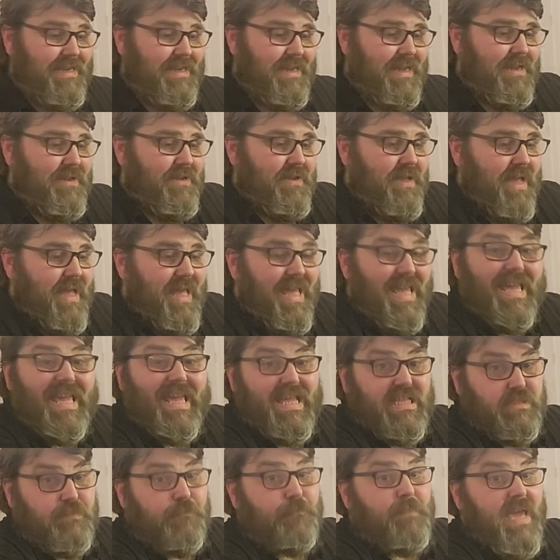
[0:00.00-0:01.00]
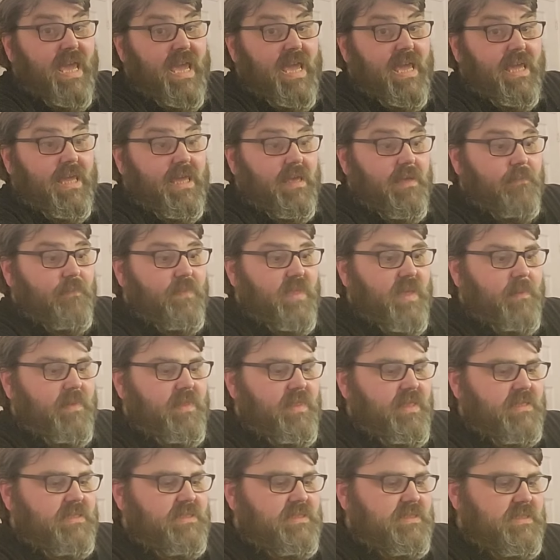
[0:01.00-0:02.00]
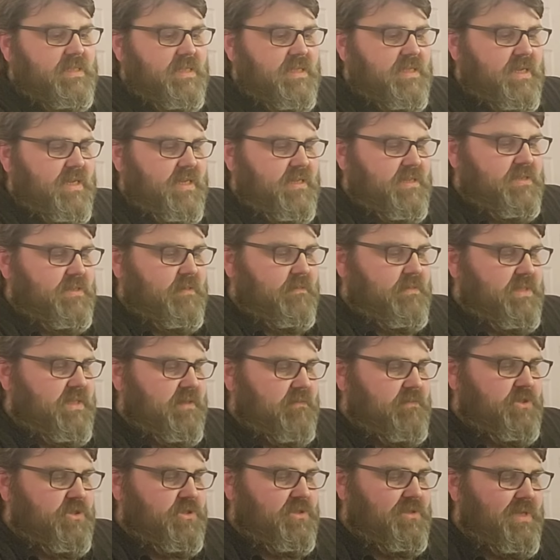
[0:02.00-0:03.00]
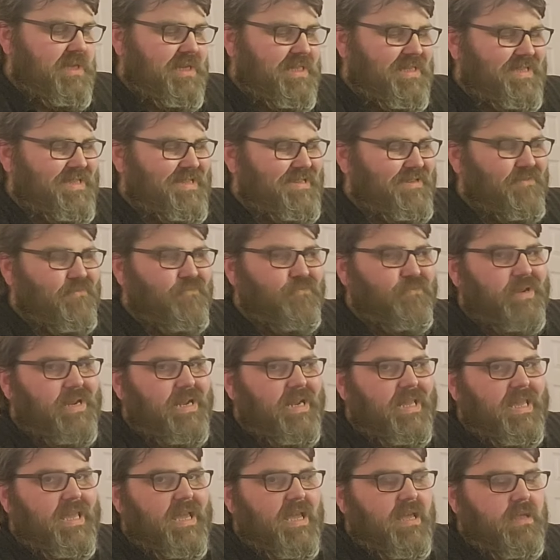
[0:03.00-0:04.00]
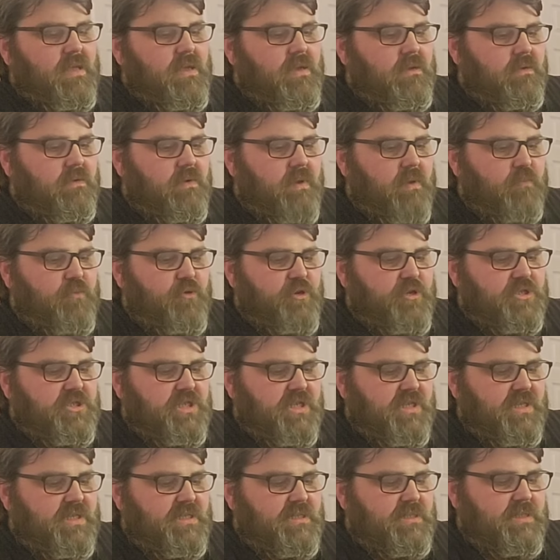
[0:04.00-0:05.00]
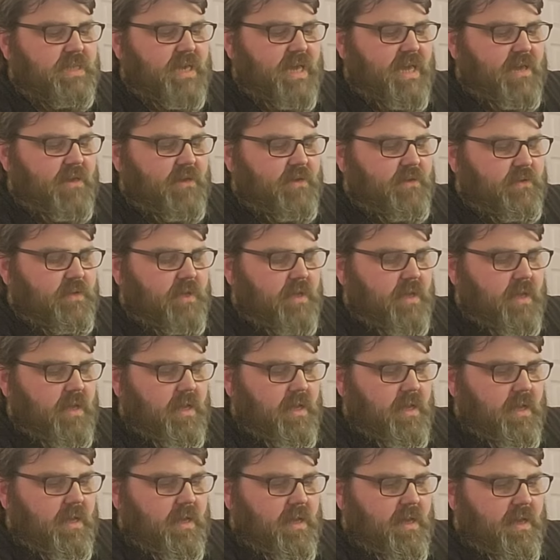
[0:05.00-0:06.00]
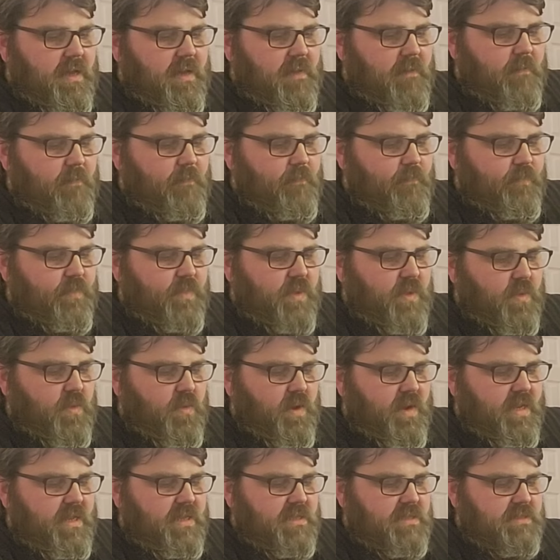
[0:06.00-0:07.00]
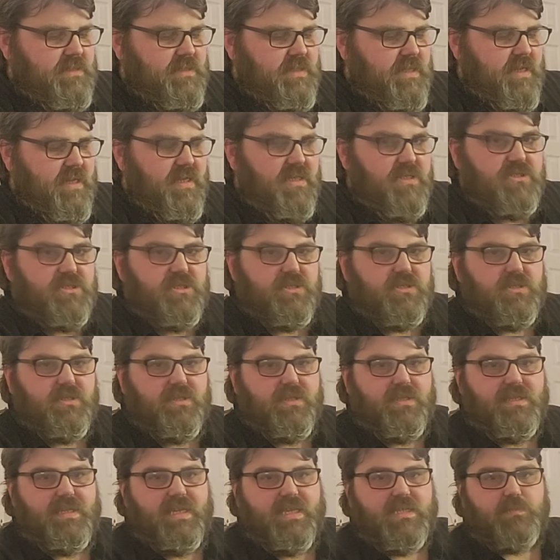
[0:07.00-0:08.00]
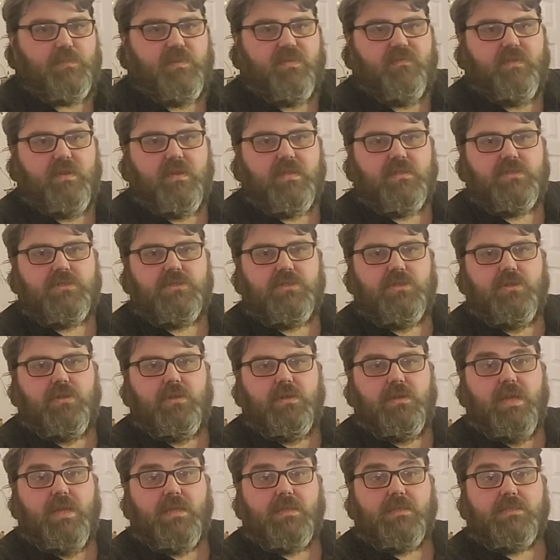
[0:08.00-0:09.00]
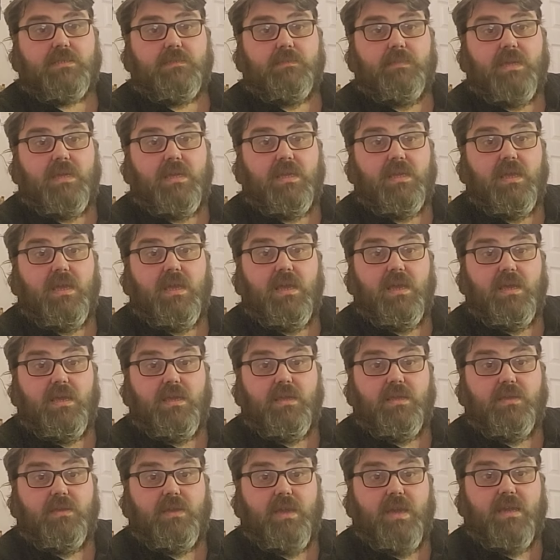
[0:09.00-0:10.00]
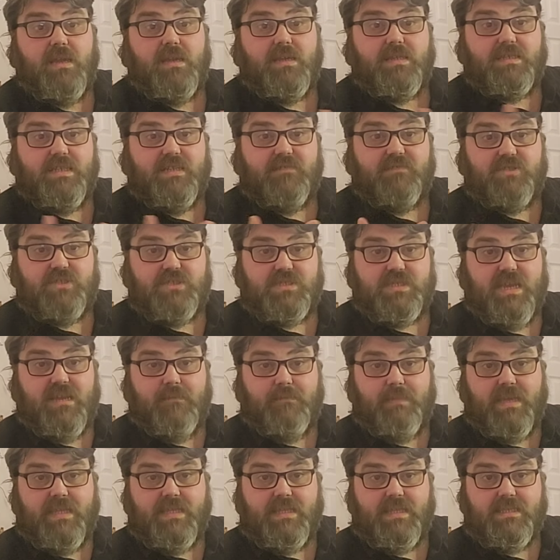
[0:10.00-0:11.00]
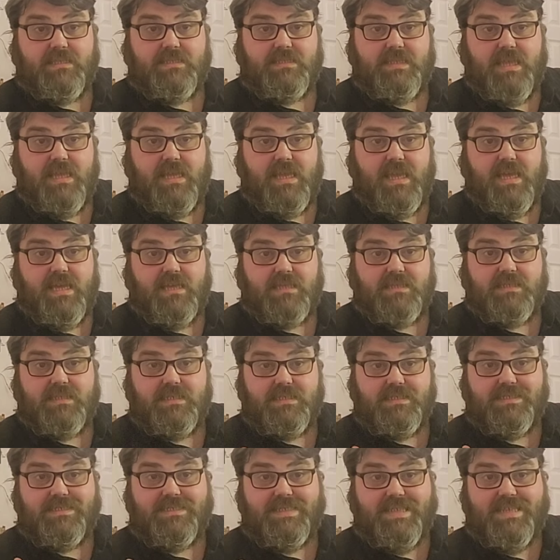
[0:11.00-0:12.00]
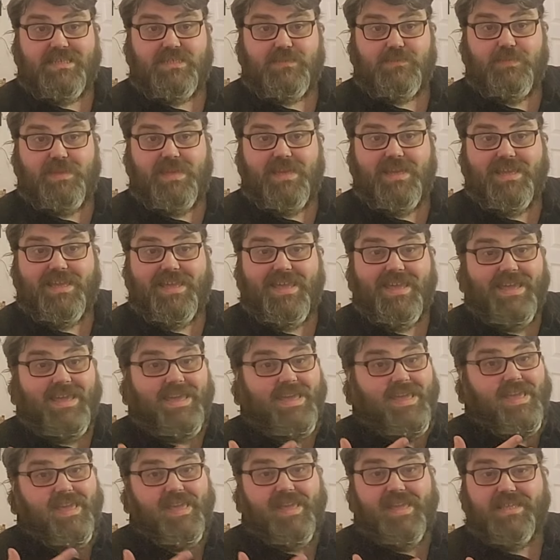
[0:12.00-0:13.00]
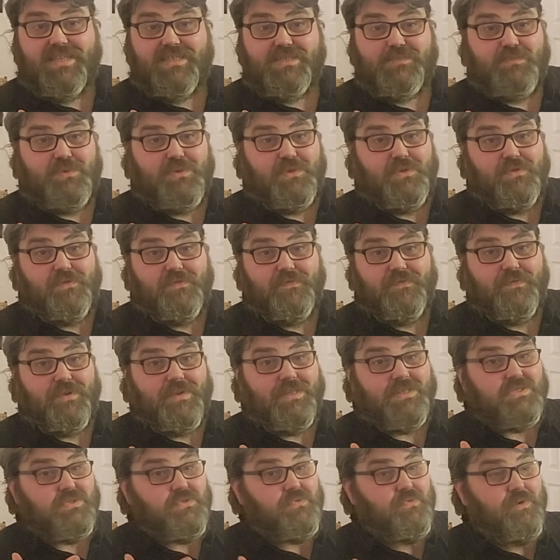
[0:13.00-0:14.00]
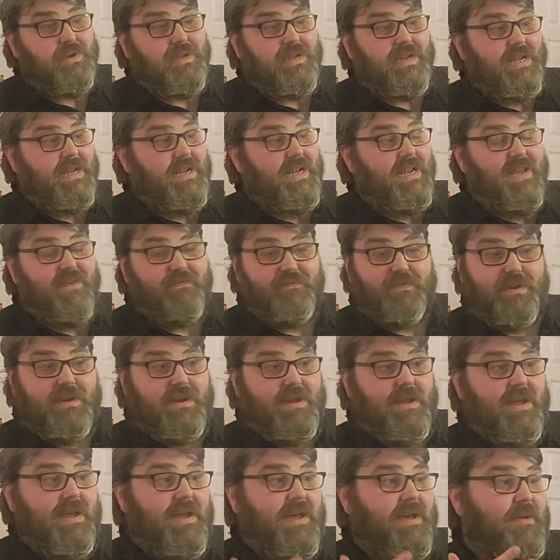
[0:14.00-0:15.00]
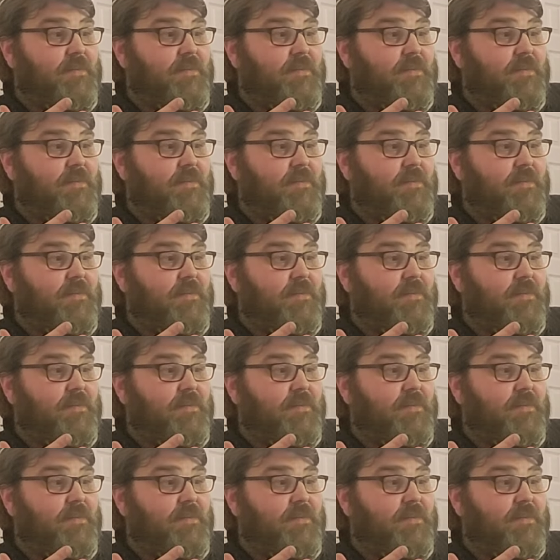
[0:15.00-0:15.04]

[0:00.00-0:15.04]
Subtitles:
Now, it's big. I mean, this is the thing. Sometimes you don't really get, you appreciate the scale when it's just on the desk. But if I can show it you next to me, you get an idea of just how big this thing is. It's big, it's beautiful, it's really clever.